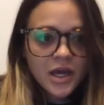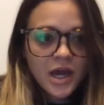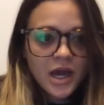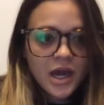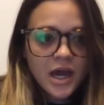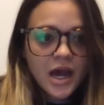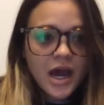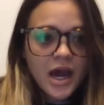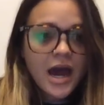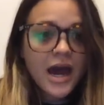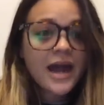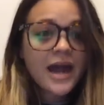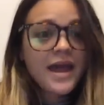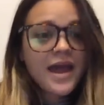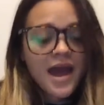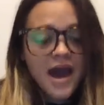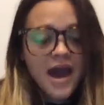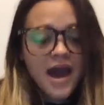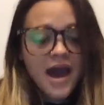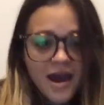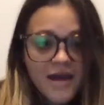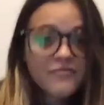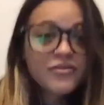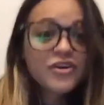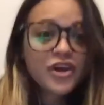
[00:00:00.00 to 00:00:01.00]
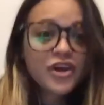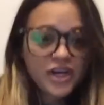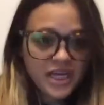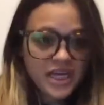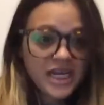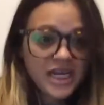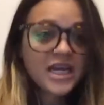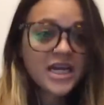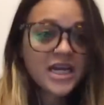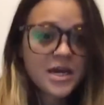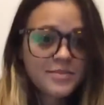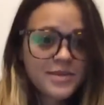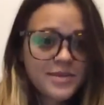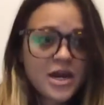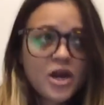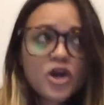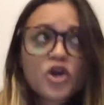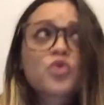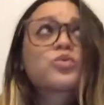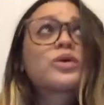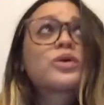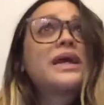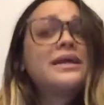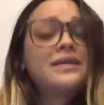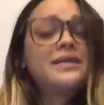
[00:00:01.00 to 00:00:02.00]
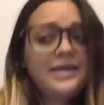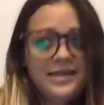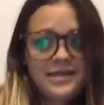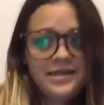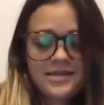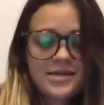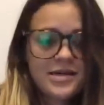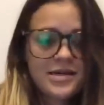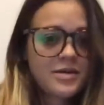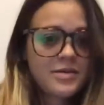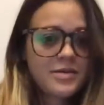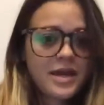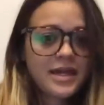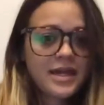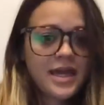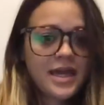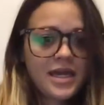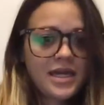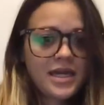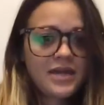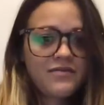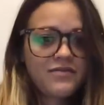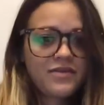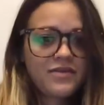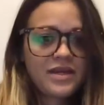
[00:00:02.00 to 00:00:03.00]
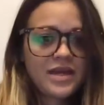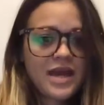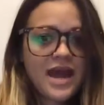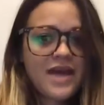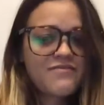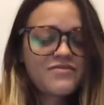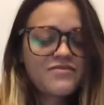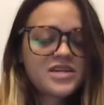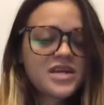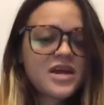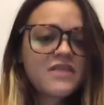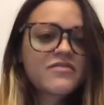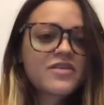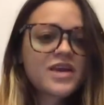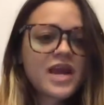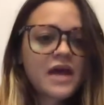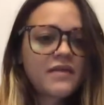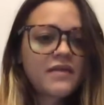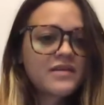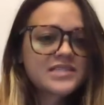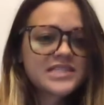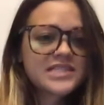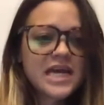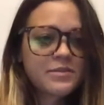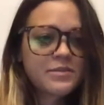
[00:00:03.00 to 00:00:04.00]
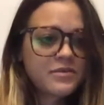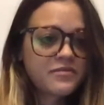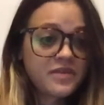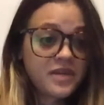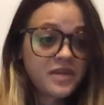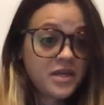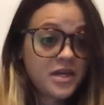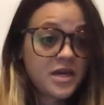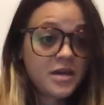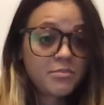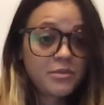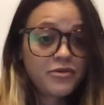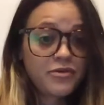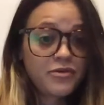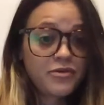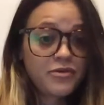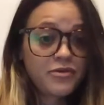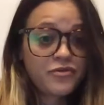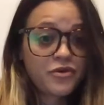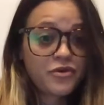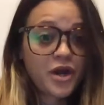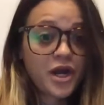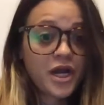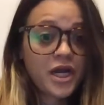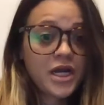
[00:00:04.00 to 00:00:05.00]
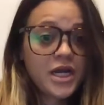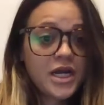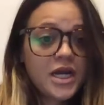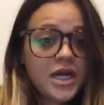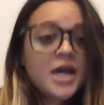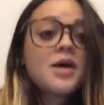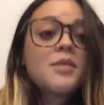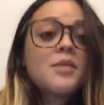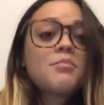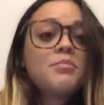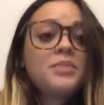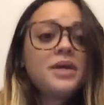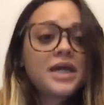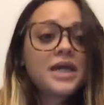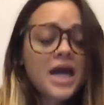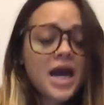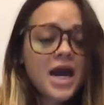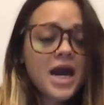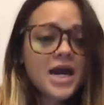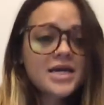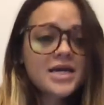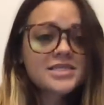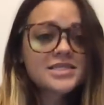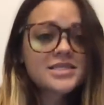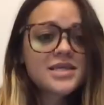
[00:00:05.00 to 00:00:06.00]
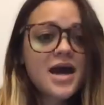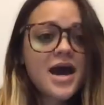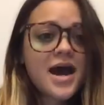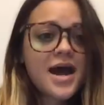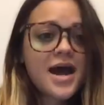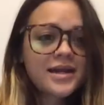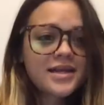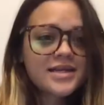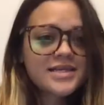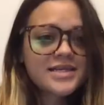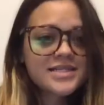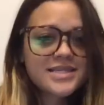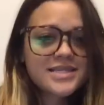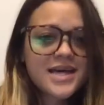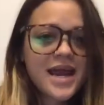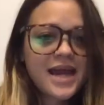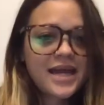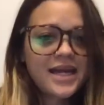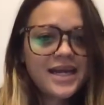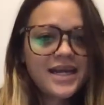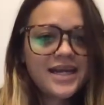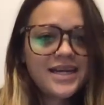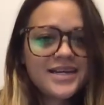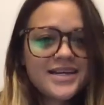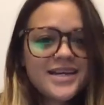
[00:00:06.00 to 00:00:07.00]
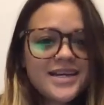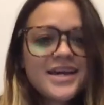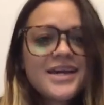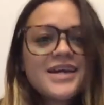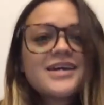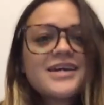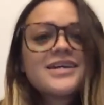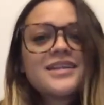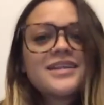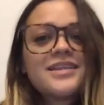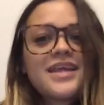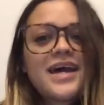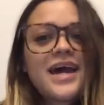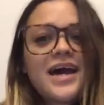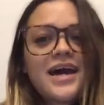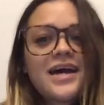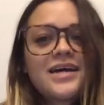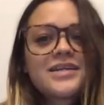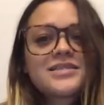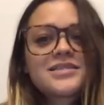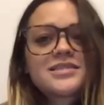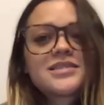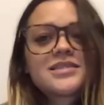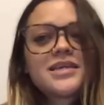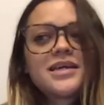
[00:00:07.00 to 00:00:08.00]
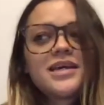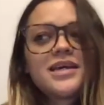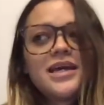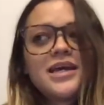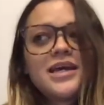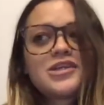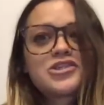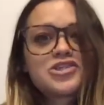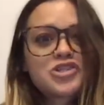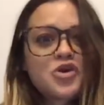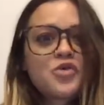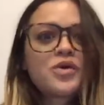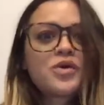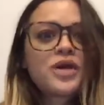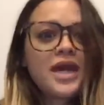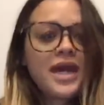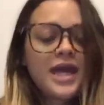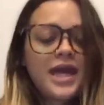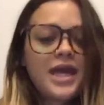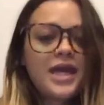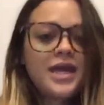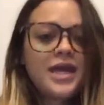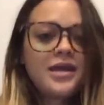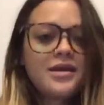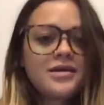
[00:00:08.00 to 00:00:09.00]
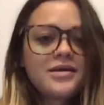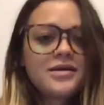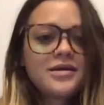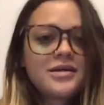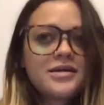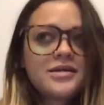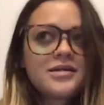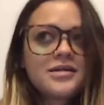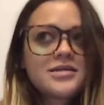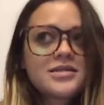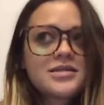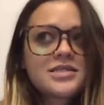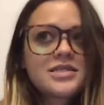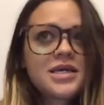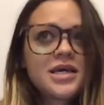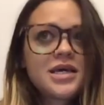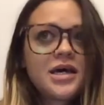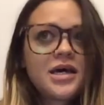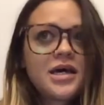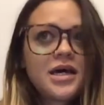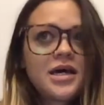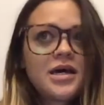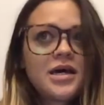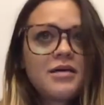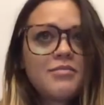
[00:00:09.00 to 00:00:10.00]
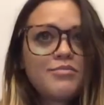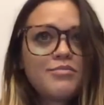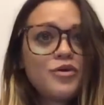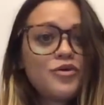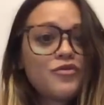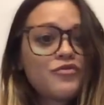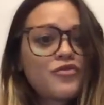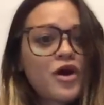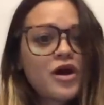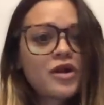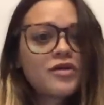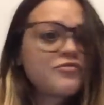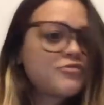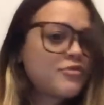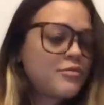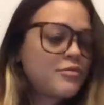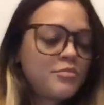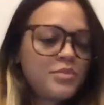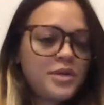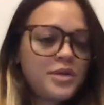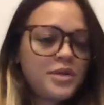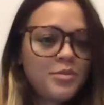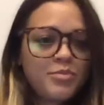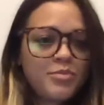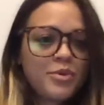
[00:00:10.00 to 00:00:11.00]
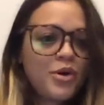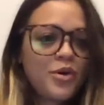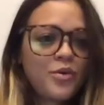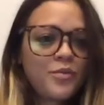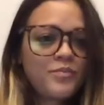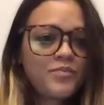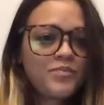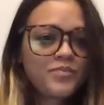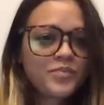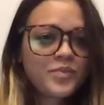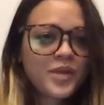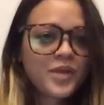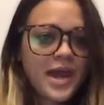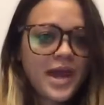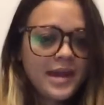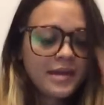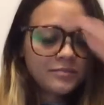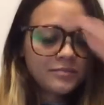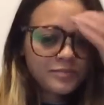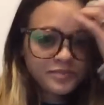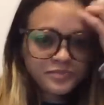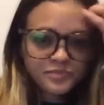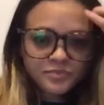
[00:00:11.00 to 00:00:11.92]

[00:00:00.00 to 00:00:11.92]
I have good income now, great income. I can't even, I've never had this type of income before because I decided that it's okay to move on from people. Okay.